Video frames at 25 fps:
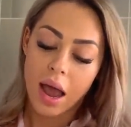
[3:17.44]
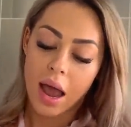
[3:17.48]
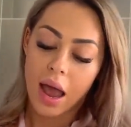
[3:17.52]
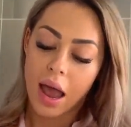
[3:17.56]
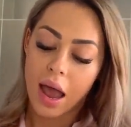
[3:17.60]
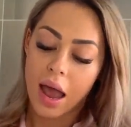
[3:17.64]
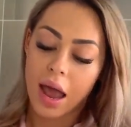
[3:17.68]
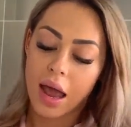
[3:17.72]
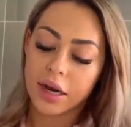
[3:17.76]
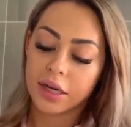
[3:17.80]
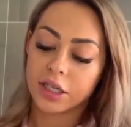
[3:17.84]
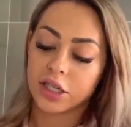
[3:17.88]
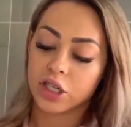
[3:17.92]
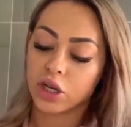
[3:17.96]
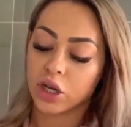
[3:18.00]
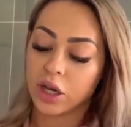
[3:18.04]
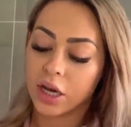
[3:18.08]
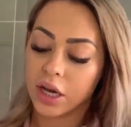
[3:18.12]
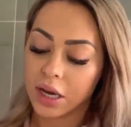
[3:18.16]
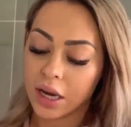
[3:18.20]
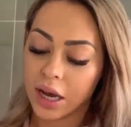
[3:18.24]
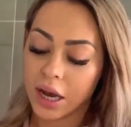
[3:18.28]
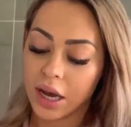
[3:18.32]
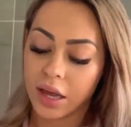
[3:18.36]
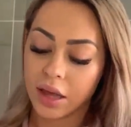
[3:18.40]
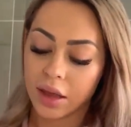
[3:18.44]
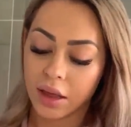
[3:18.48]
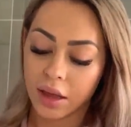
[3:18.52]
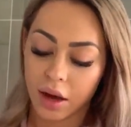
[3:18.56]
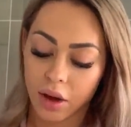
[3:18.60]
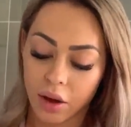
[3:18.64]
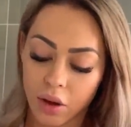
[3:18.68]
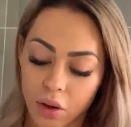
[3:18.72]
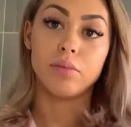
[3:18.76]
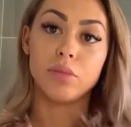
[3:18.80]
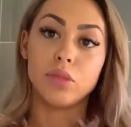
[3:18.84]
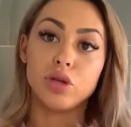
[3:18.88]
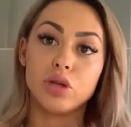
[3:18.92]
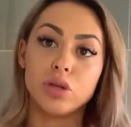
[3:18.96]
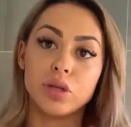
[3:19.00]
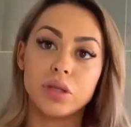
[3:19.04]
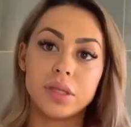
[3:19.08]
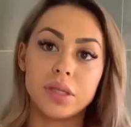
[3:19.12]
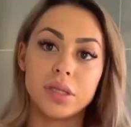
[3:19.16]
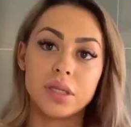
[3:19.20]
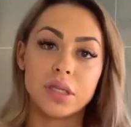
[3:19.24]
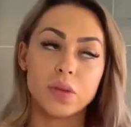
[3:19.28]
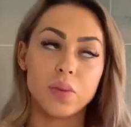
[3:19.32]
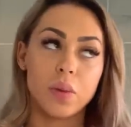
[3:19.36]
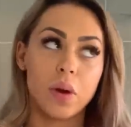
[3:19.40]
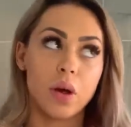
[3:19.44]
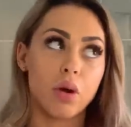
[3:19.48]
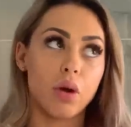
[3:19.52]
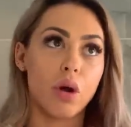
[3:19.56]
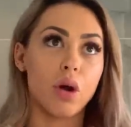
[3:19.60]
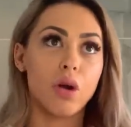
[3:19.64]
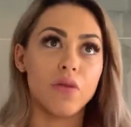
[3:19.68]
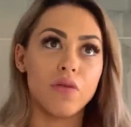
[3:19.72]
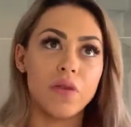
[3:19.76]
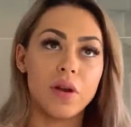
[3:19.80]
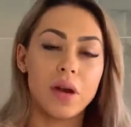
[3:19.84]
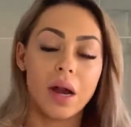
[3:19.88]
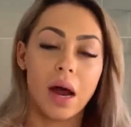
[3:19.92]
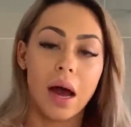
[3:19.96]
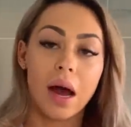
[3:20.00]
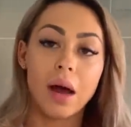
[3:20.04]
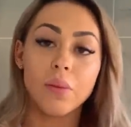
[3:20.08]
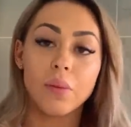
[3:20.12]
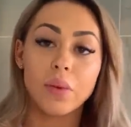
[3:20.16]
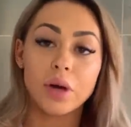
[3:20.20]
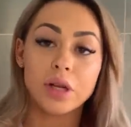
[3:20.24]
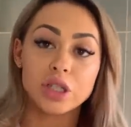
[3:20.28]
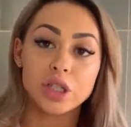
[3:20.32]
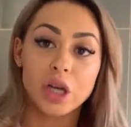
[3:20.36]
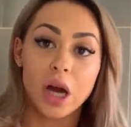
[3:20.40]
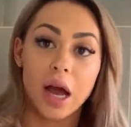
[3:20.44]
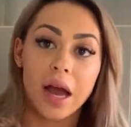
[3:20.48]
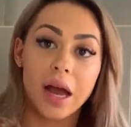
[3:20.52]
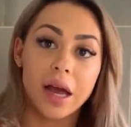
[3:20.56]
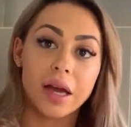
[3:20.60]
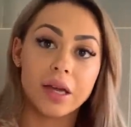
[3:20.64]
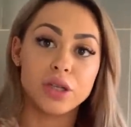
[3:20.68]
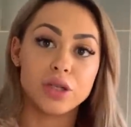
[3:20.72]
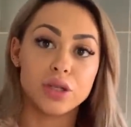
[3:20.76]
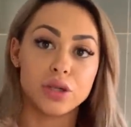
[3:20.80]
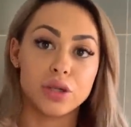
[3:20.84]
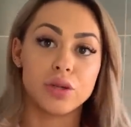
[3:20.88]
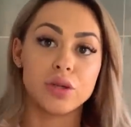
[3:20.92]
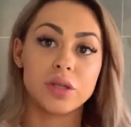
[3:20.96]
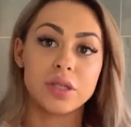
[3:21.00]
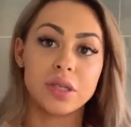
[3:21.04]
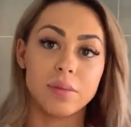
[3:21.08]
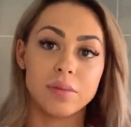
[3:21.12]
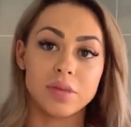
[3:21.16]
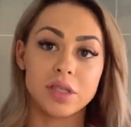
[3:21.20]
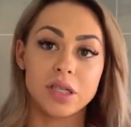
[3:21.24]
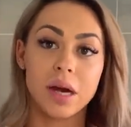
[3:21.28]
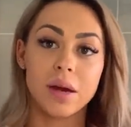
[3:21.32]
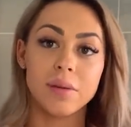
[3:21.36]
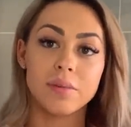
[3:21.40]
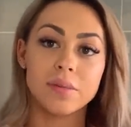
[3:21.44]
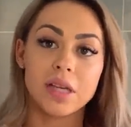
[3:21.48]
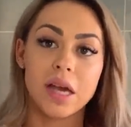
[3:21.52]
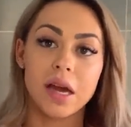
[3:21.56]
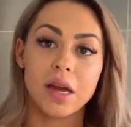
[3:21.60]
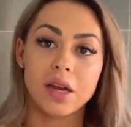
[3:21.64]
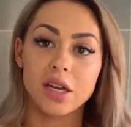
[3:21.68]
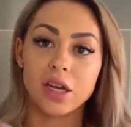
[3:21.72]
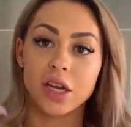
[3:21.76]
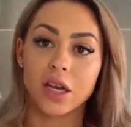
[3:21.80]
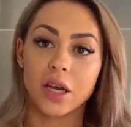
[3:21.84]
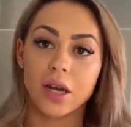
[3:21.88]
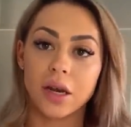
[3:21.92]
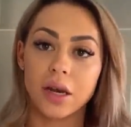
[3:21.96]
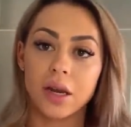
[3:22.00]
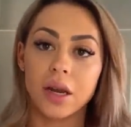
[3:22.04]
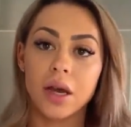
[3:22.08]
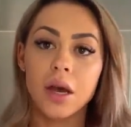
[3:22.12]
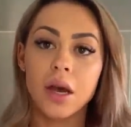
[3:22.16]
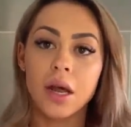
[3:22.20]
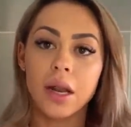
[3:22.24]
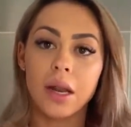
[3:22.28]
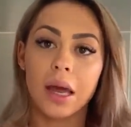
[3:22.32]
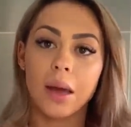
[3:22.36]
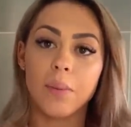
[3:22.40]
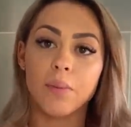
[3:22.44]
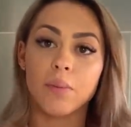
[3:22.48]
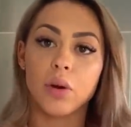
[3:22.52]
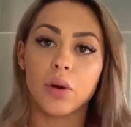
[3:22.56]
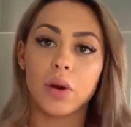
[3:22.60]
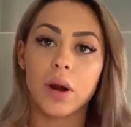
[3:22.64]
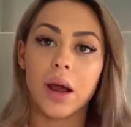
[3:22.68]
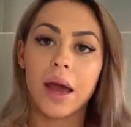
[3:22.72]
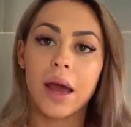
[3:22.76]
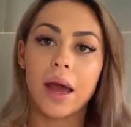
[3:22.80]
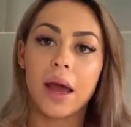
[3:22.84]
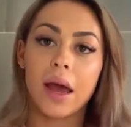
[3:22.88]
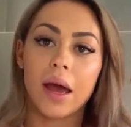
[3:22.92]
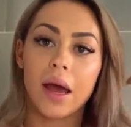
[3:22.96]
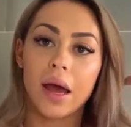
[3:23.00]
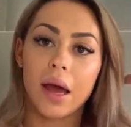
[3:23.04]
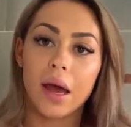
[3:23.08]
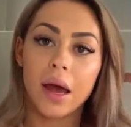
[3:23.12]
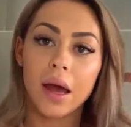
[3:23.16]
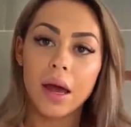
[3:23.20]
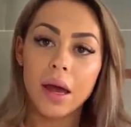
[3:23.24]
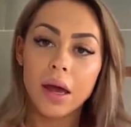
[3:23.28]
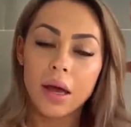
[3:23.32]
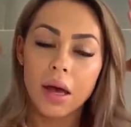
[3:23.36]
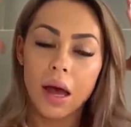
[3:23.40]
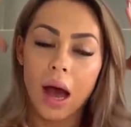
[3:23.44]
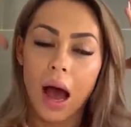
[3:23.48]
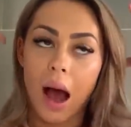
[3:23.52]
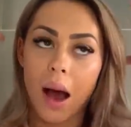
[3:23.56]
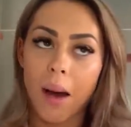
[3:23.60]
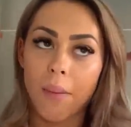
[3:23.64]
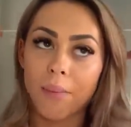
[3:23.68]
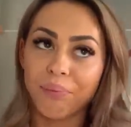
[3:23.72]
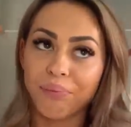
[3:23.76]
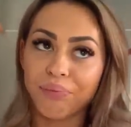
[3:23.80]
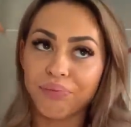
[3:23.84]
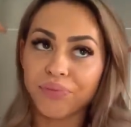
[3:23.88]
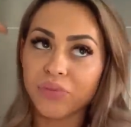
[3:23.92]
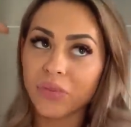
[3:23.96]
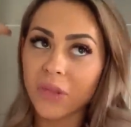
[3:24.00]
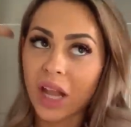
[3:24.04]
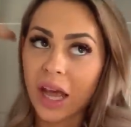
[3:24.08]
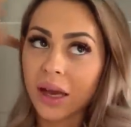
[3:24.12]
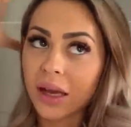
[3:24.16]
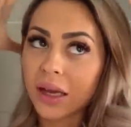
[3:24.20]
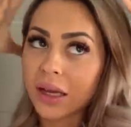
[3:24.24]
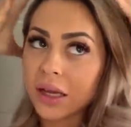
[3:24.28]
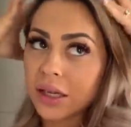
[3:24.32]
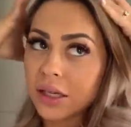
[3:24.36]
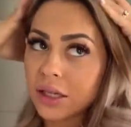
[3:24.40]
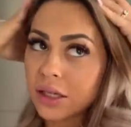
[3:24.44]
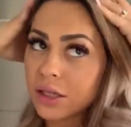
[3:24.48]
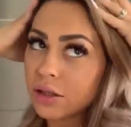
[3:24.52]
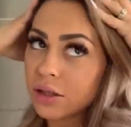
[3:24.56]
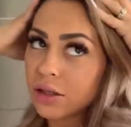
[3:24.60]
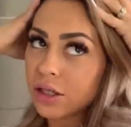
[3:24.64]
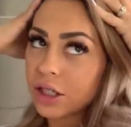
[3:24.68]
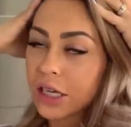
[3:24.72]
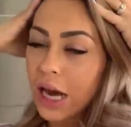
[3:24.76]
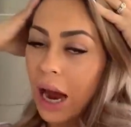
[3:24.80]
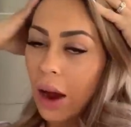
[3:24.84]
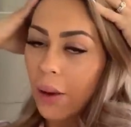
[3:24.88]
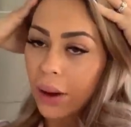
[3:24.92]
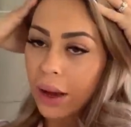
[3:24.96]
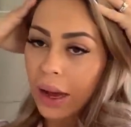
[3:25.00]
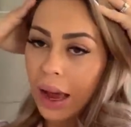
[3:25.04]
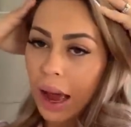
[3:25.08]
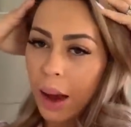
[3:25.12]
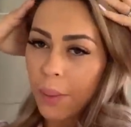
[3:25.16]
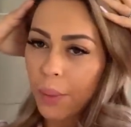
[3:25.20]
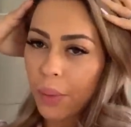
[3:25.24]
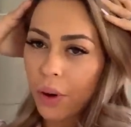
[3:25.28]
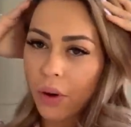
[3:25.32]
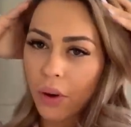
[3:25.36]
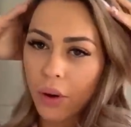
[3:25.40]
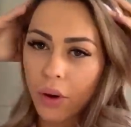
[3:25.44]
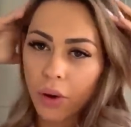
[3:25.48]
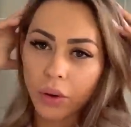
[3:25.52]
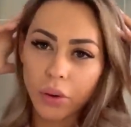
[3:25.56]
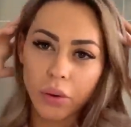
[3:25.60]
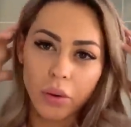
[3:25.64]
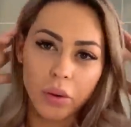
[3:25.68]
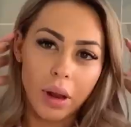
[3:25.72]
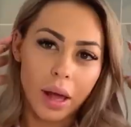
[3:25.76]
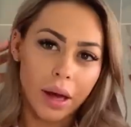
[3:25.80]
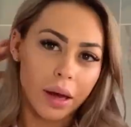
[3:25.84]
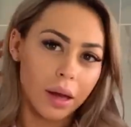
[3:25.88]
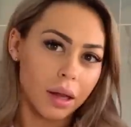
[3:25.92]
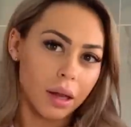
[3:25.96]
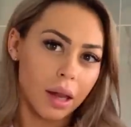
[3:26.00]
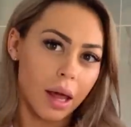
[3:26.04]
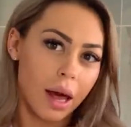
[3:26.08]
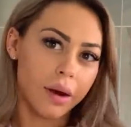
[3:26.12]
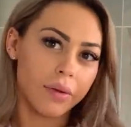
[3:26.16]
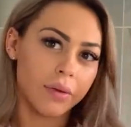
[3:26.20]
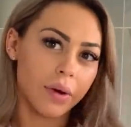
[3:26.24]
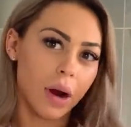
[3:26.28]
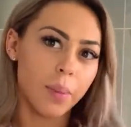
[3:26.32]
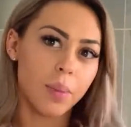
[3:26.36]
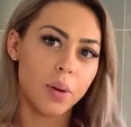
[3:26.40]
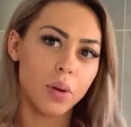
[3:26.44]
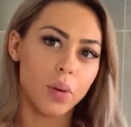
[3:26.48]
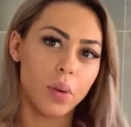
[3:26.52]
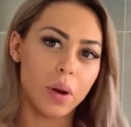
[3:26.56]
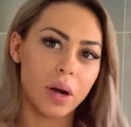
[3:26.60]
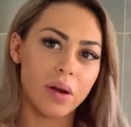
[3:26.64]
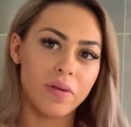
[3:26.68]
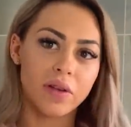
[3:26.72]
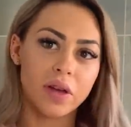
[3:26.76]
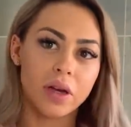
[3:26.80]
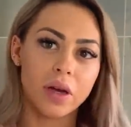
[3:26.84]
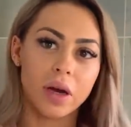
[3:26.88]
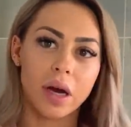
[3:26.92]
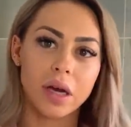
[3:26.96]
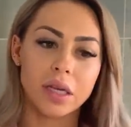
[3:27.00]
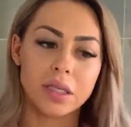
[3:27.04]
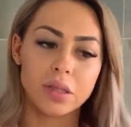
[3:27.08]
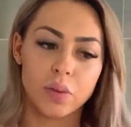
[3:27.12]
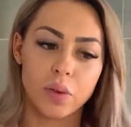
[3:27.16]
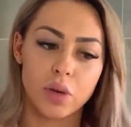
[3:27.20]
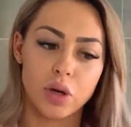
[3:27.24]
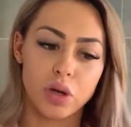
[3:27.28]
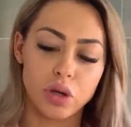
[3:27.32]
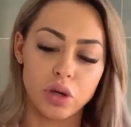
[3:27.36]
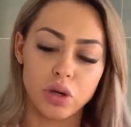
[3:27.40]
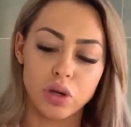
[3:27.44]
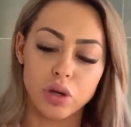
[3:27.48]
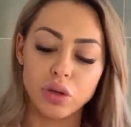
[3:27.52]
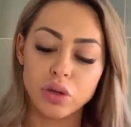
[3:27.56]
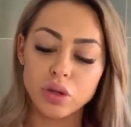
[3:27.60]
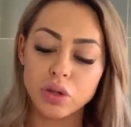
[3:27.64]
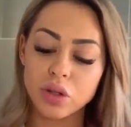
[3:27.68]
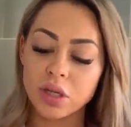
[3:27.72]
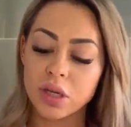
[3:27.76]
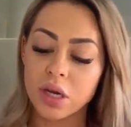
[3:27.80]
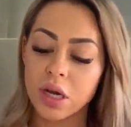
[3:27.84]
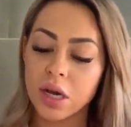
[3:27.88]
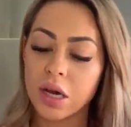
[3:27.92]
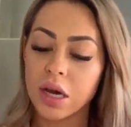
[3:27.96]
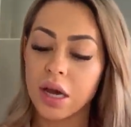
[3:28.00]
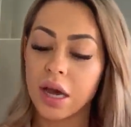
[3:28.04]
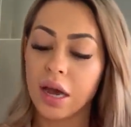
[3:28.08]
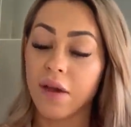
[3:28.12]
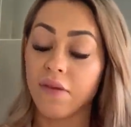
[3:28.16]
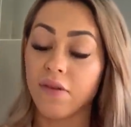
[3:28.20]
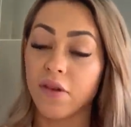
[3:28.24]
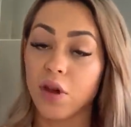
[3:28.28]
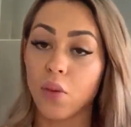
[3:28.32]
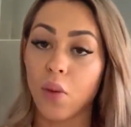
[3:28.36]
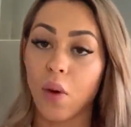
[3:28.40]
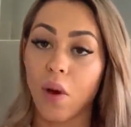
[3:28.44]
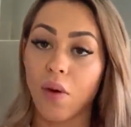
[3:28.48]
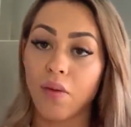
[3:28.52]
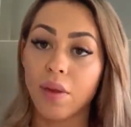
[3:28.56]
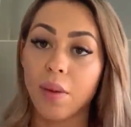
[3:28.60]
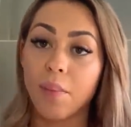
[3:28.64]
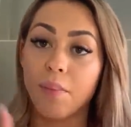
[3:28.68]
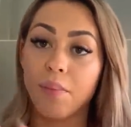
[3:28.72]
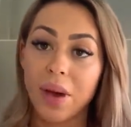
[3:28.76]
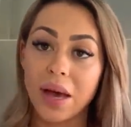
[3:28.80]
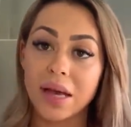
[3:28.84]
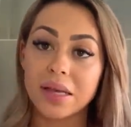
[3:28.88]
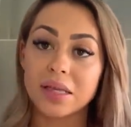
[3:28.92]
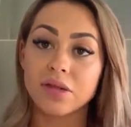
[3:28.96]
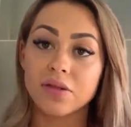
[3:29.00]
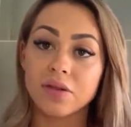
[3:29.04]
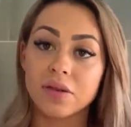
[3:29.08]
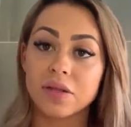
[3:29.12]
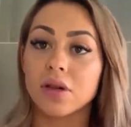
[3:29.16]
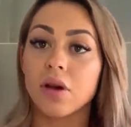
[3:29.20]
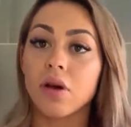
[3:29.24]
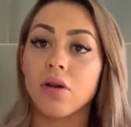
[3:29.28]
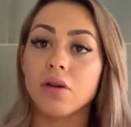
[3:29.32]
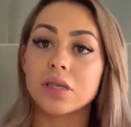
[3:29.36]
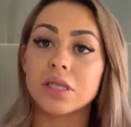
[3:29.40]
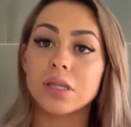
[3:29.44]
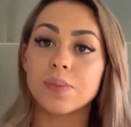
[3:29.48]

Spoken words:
And you can either use this one overnight, which I do sometimes, and you can like put a hair like shower cap on, or like glide wrap, or whatever you guys want to use if you want the best results.